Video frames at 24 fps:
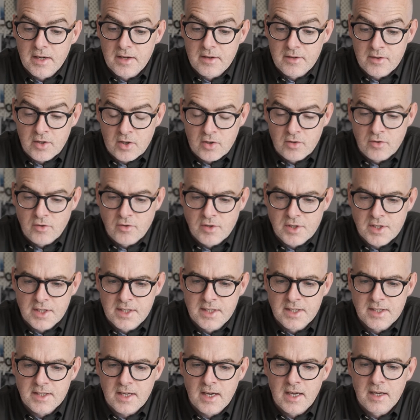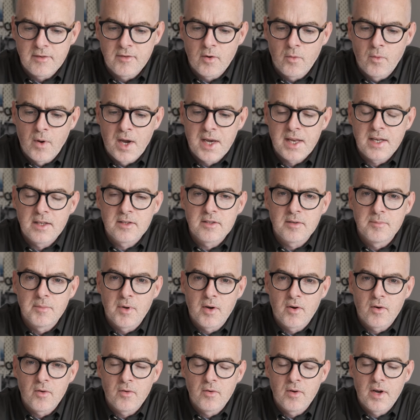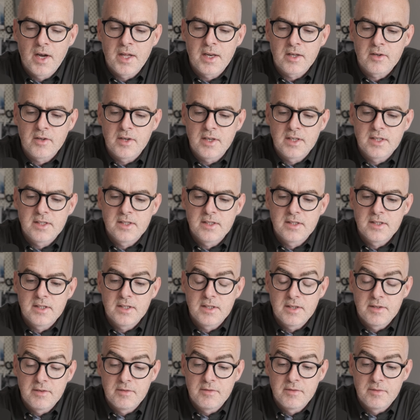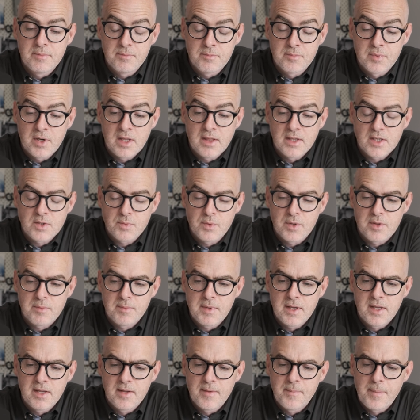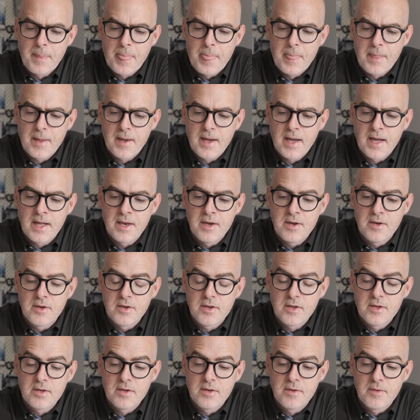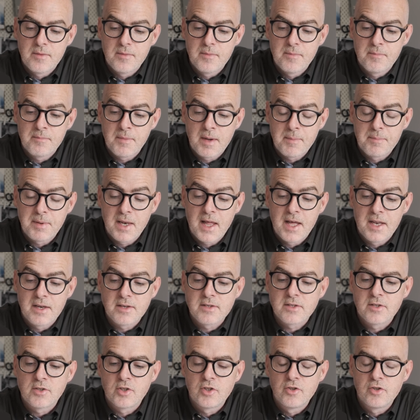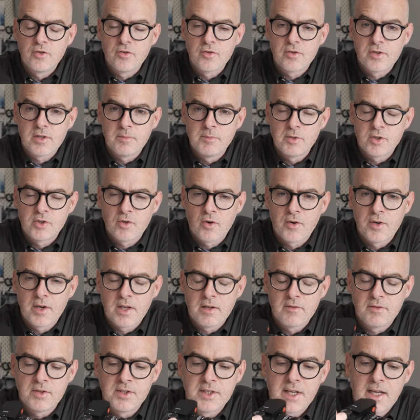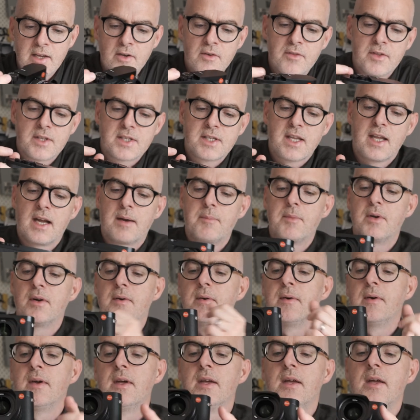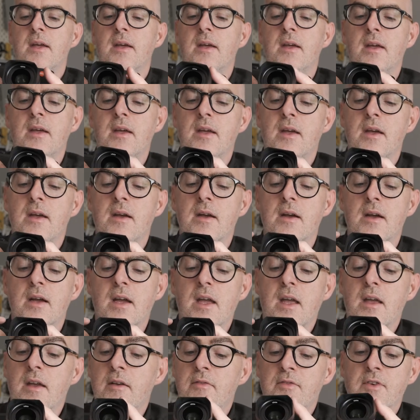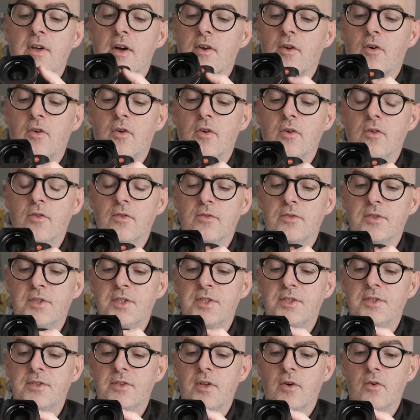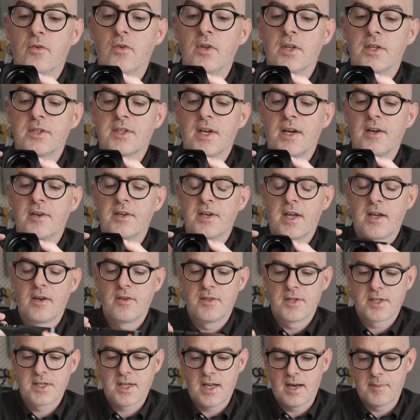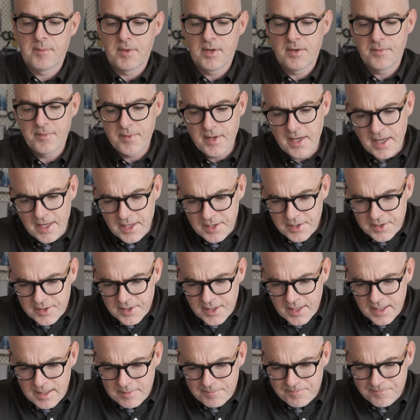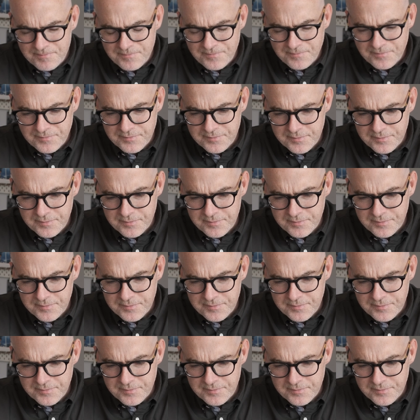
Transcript: the good news is I have a wedding tomorrow and I'm going to bring this with me. And my plan is to shoot the majority of the day on this camera, if not all, the whole entire day on this camera. And then